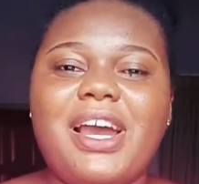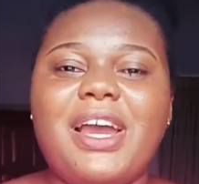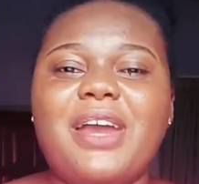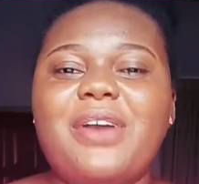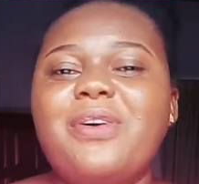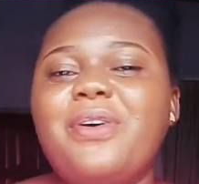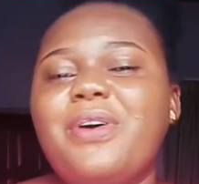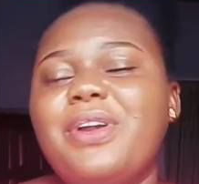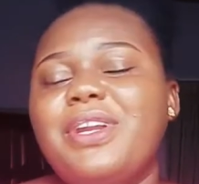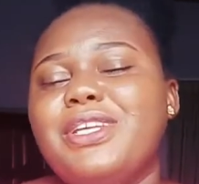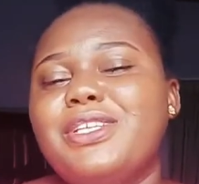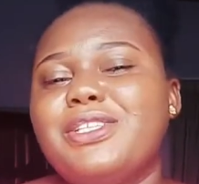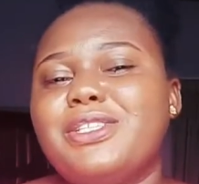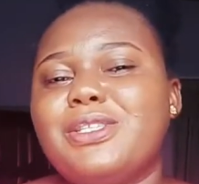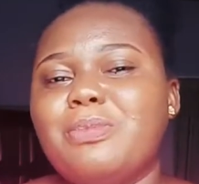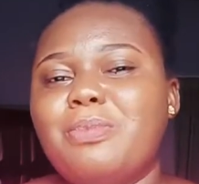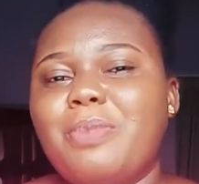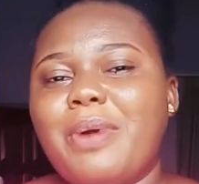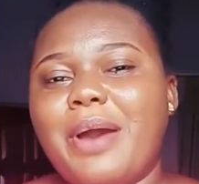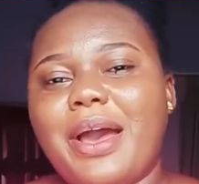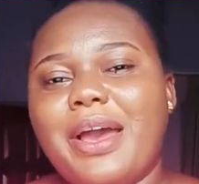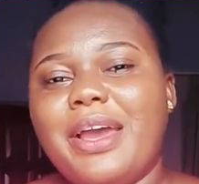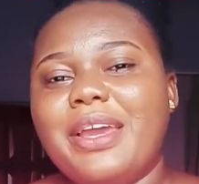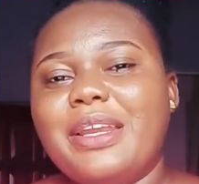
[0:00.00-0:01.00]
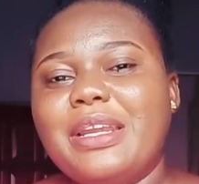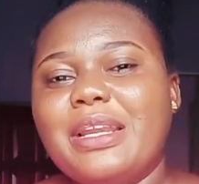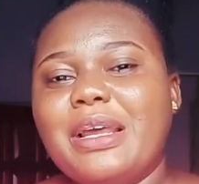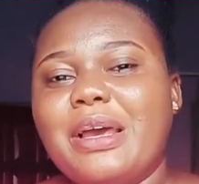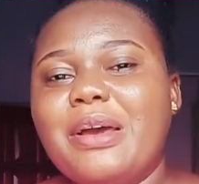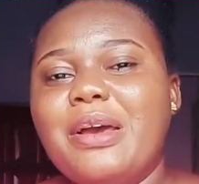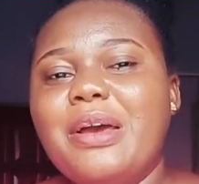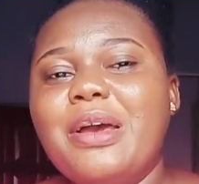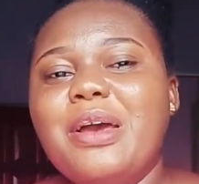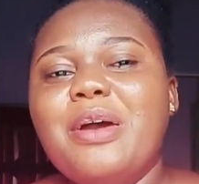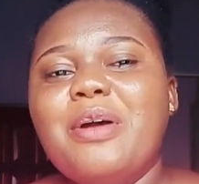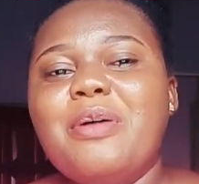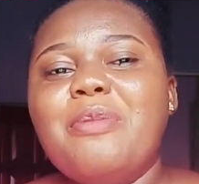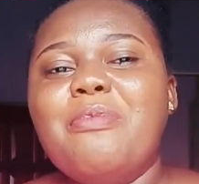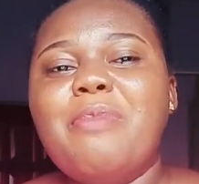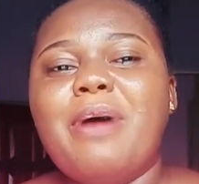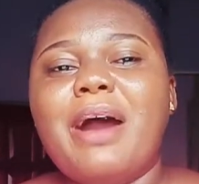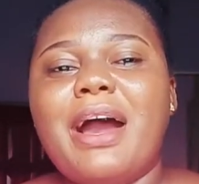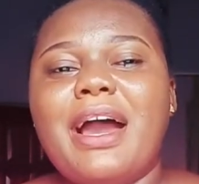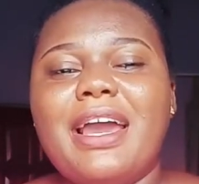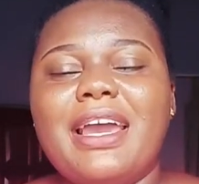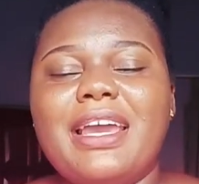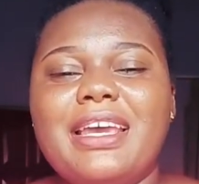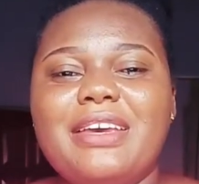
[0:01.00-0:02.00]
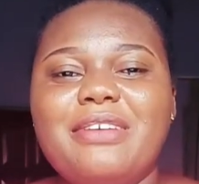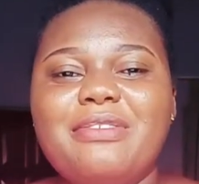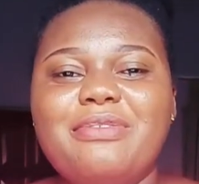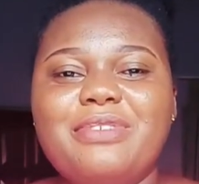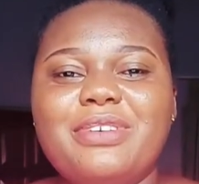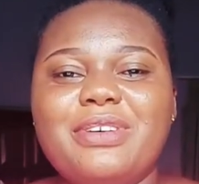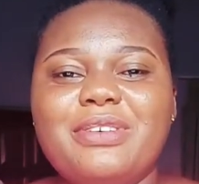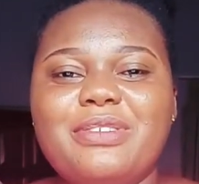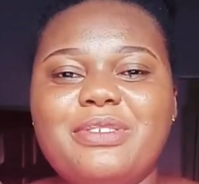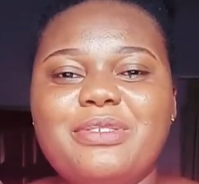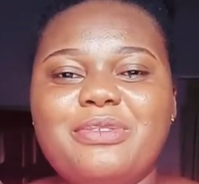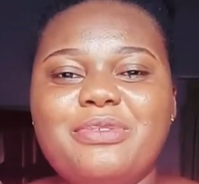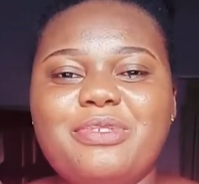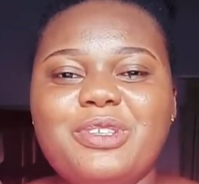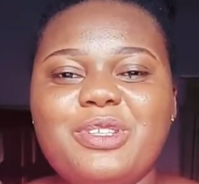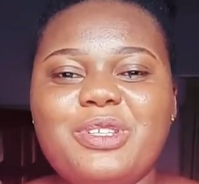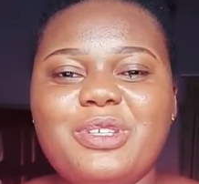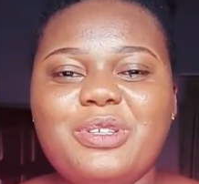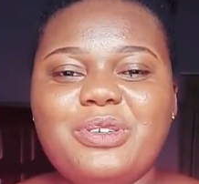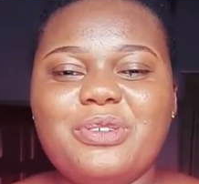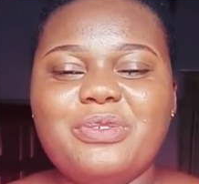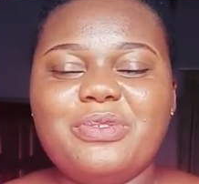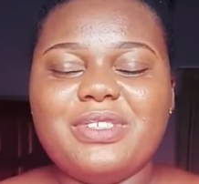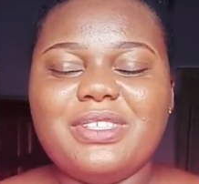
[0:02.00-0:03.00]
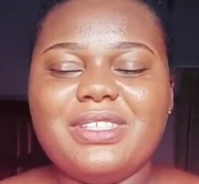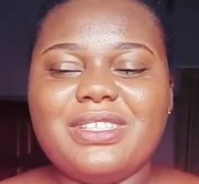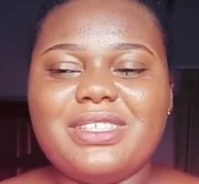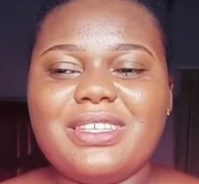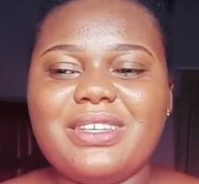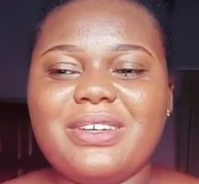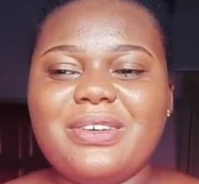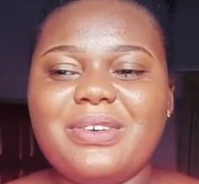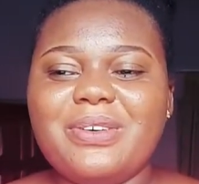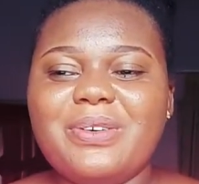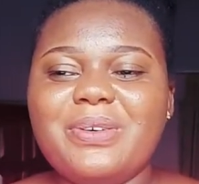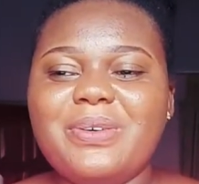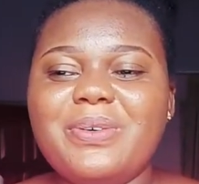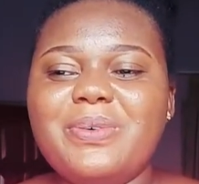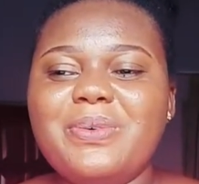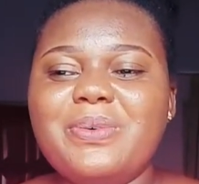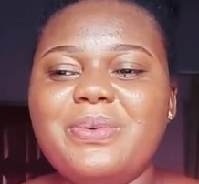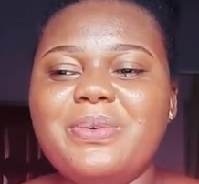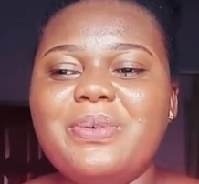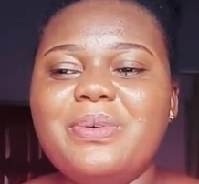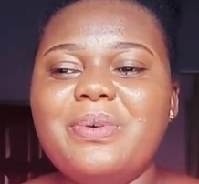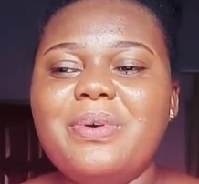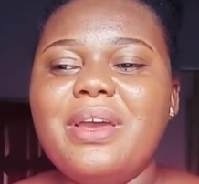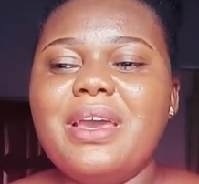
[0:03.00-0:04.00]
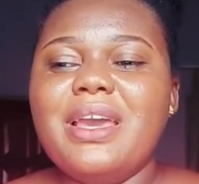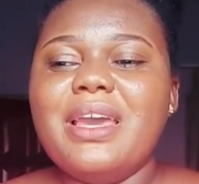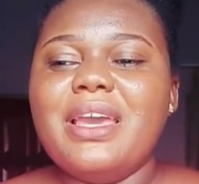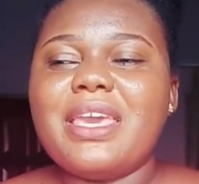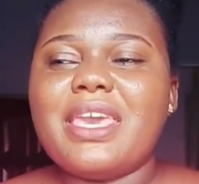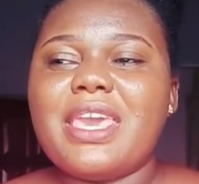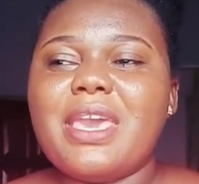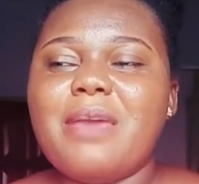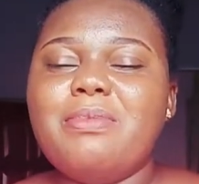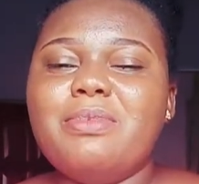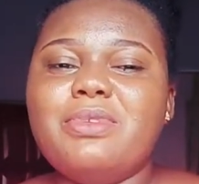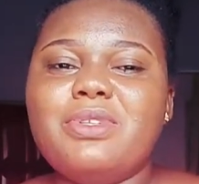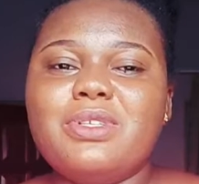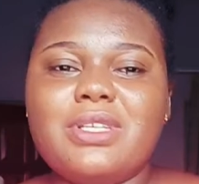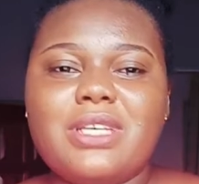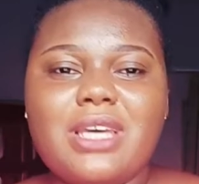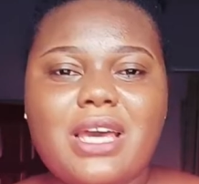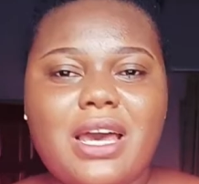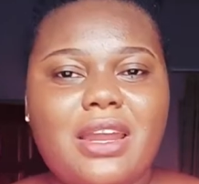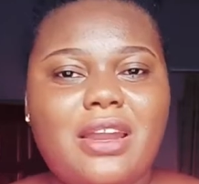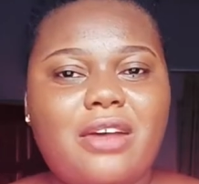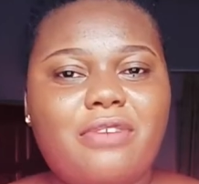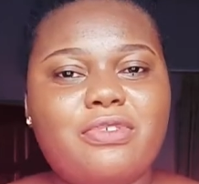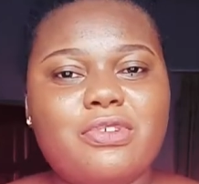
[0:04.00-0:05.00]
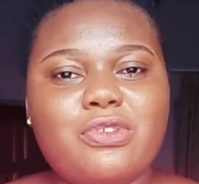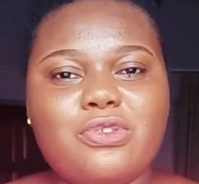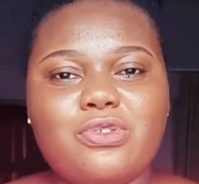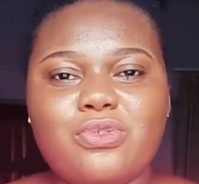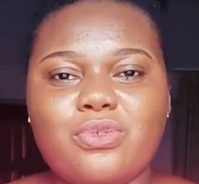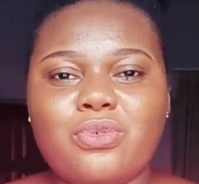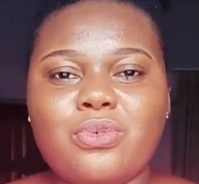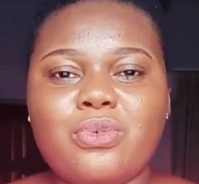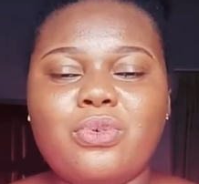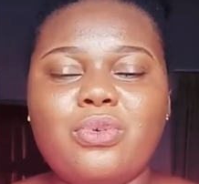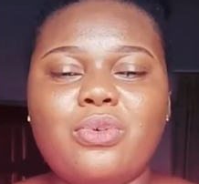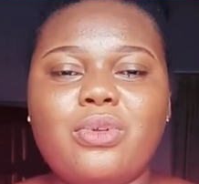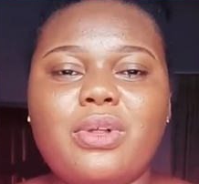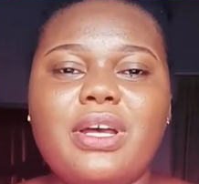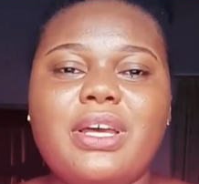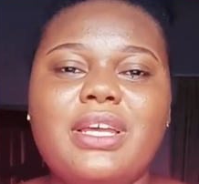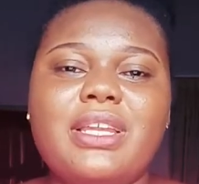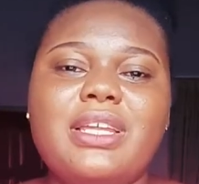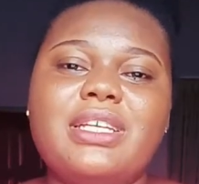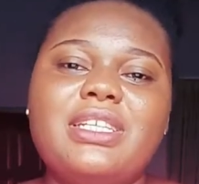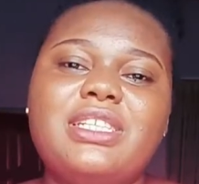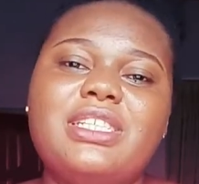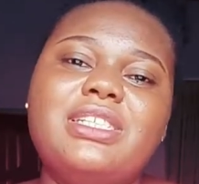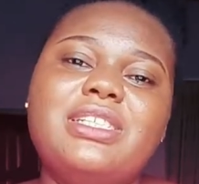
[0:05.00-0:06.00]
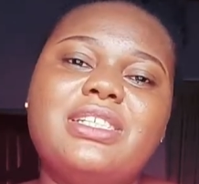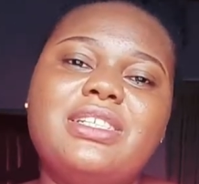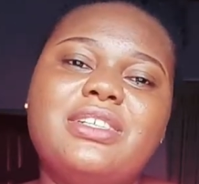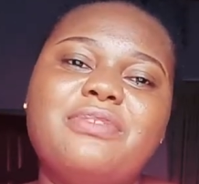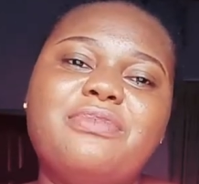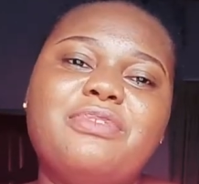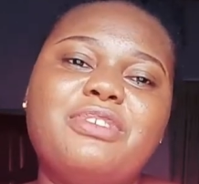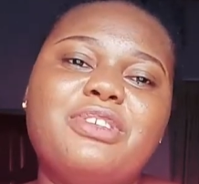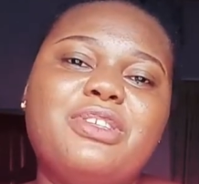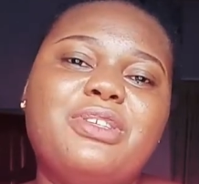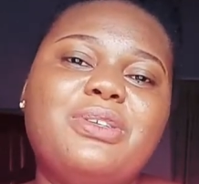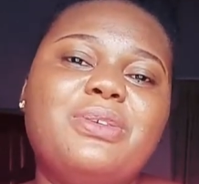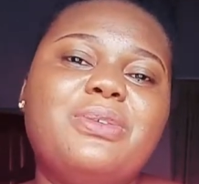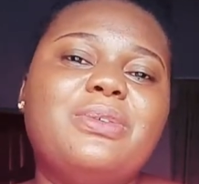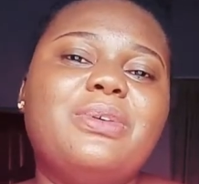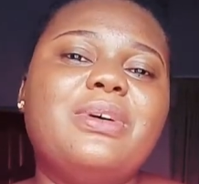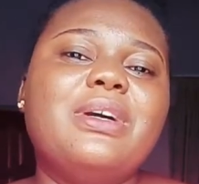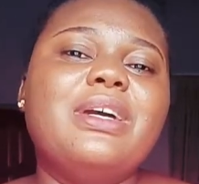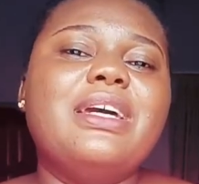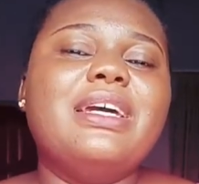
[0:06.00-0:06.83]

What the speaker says: I got inspired by a video of this girl who came to Ghana for school, and then she did a video